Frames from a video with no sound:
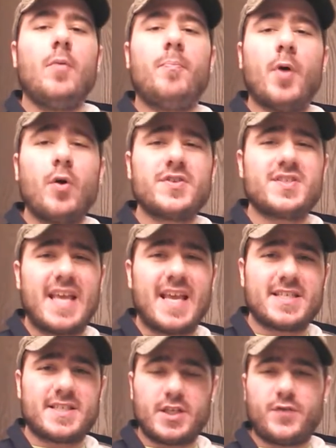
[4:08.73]
Both
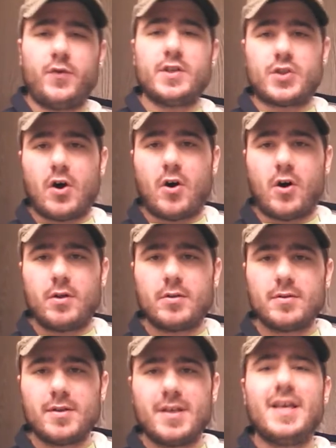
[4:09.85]
stand 6 foot tall.